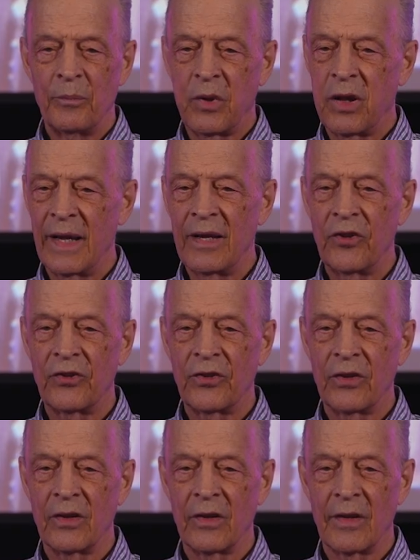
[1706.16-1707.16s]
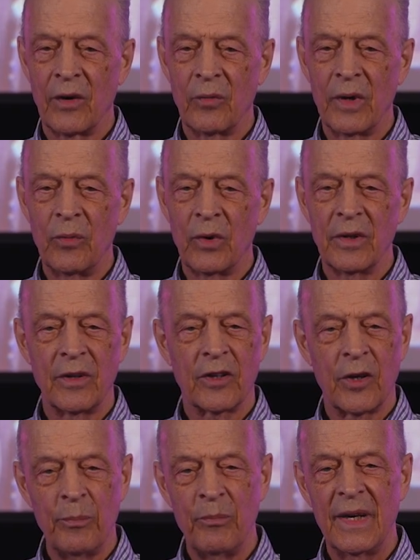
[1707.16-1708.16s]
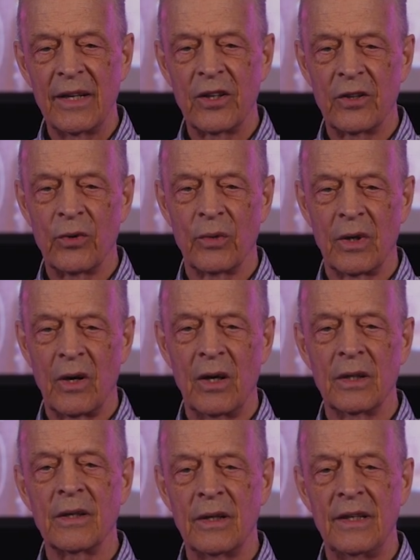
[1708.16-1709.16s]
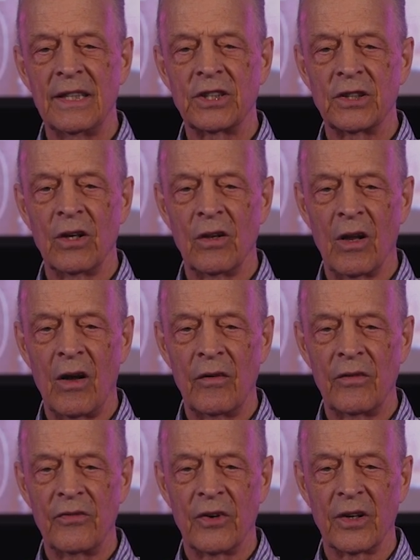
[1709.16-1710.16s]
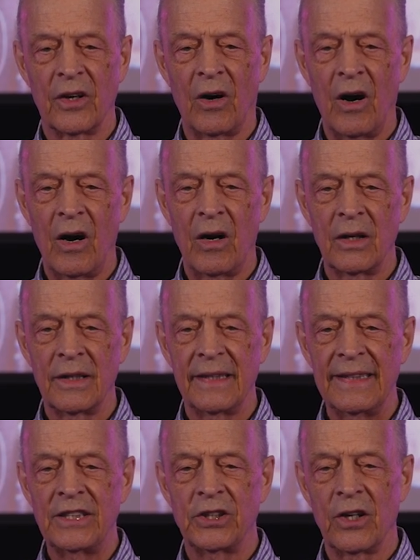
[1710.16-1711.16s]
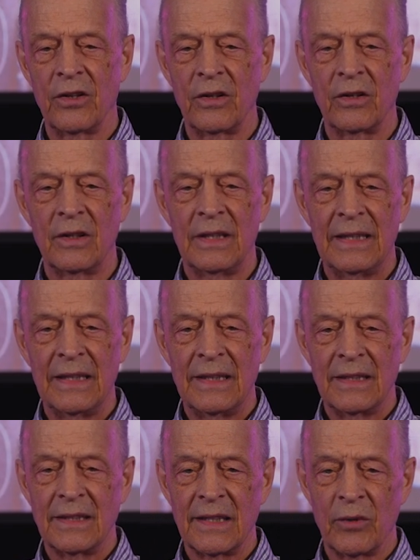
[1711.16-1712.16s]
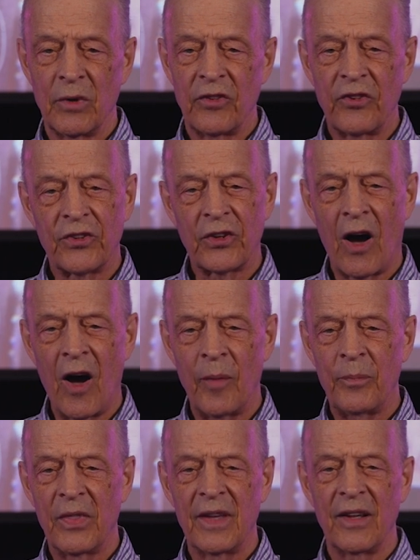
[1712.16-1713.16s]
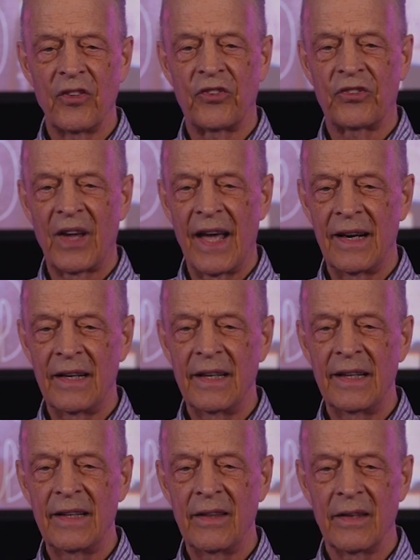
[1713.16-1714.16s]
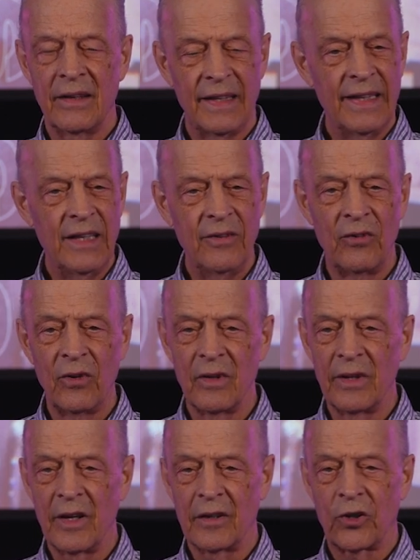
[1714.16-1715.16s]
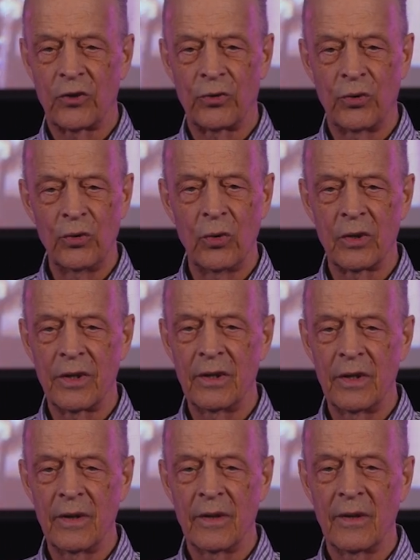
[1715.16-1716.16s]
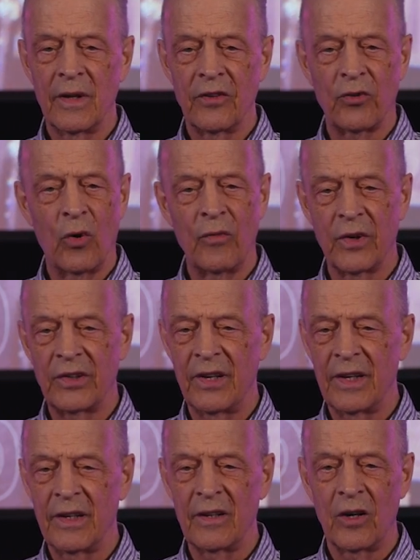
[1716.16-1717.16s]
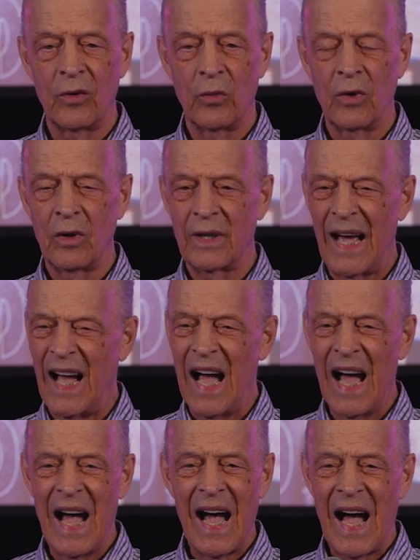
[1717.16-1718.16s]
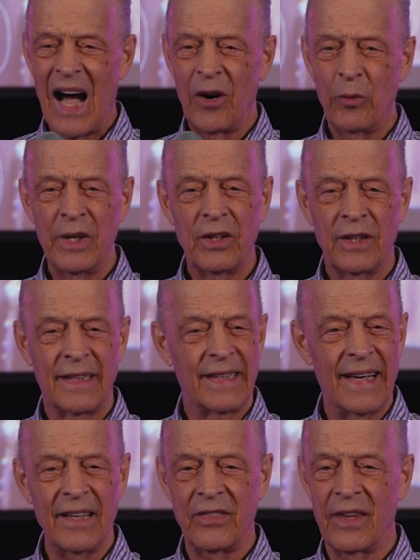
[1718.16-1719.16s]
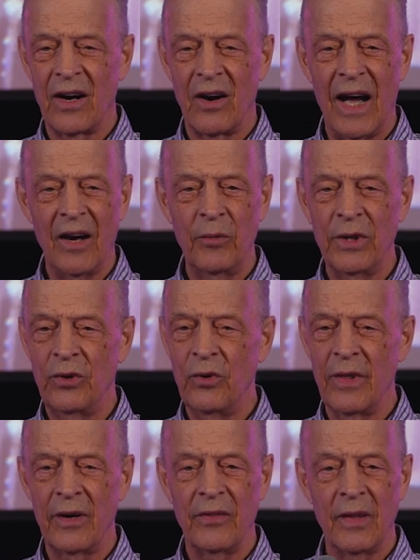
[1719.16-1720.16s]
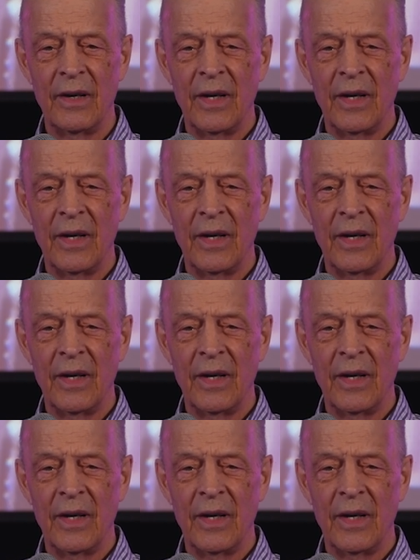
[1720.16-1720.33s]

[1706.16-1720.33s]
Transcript: place that we would commit to an unconditional love for God and each other that would stop the insanity and the evil and the cruelty that's overtaking our world. How, how do we get there? How do we do that?